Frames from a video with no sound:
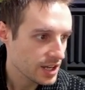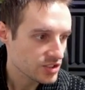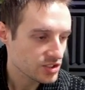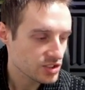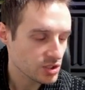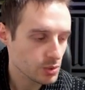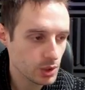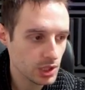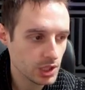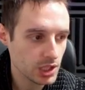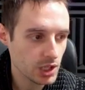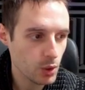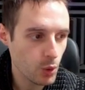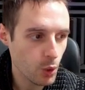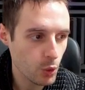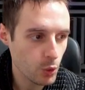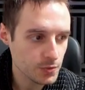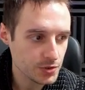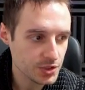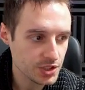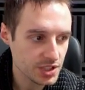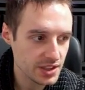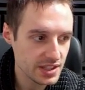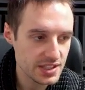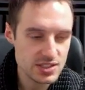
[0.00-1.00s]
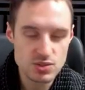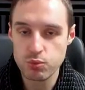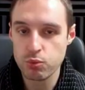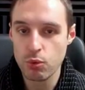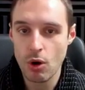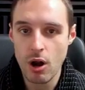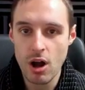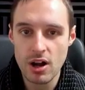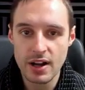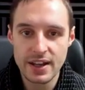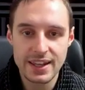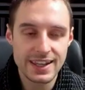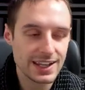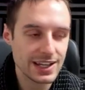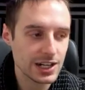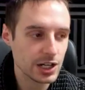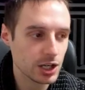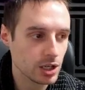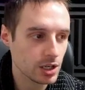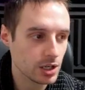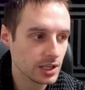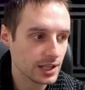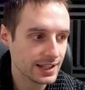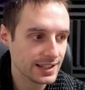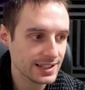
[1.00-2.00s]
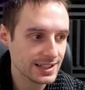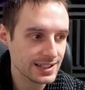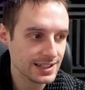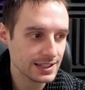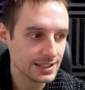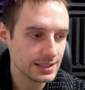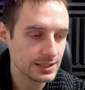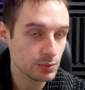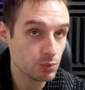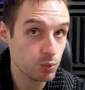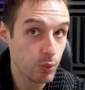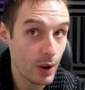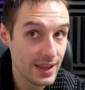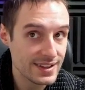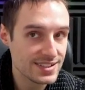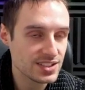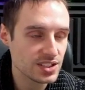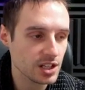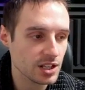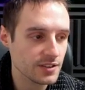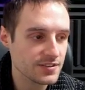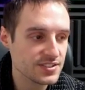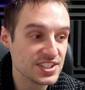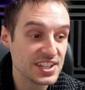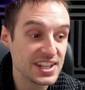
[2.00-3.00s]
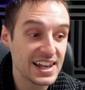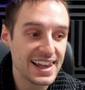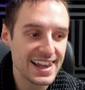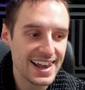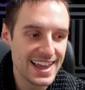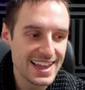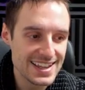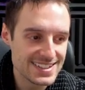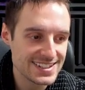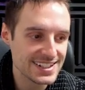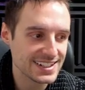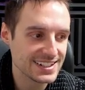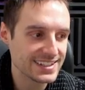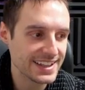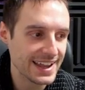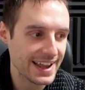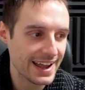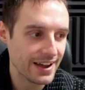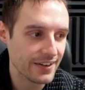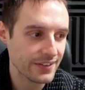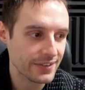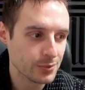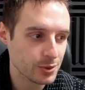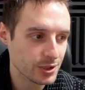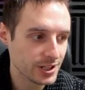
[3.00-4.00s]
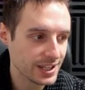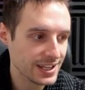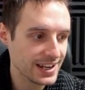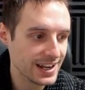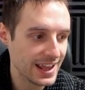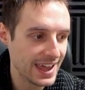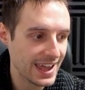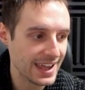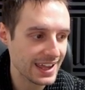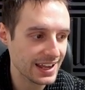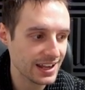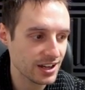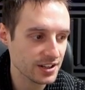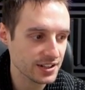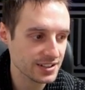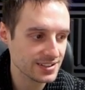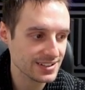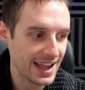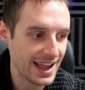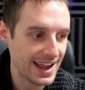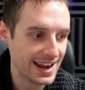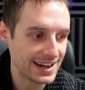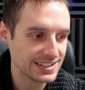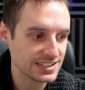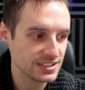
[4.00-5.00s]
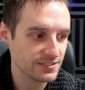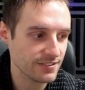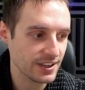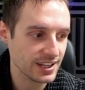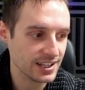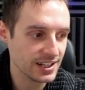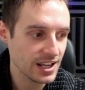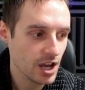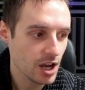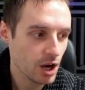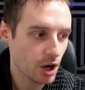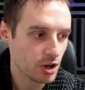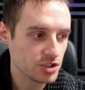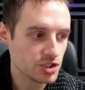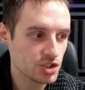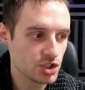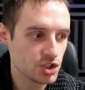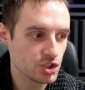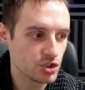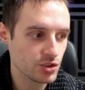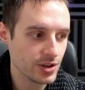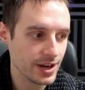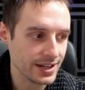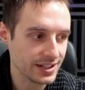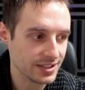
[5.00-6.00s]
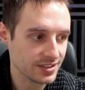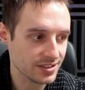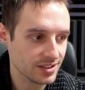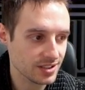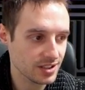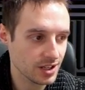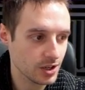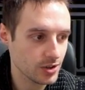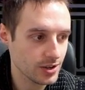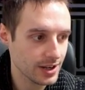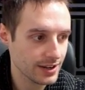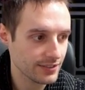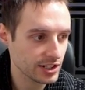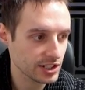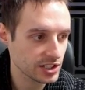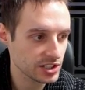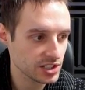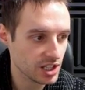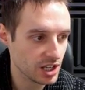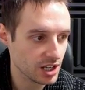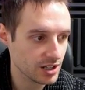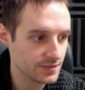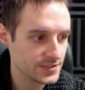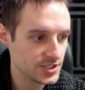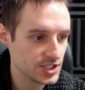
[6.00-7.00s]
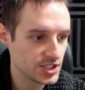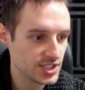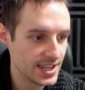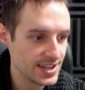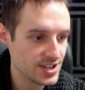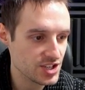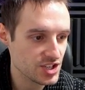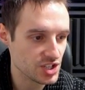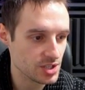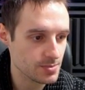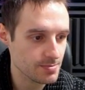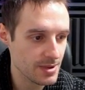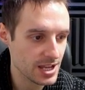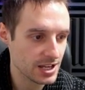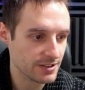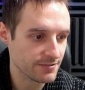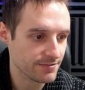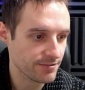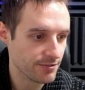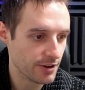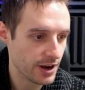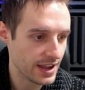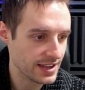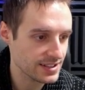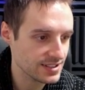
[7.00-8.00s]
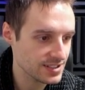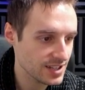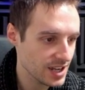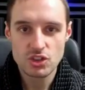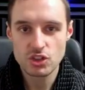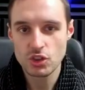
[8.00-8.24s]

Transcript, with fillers: So we're going to go over to this rock here west of Celestic Town, and we're going to hit A on it to activate our strength, you know, have a little conversation, make a friend.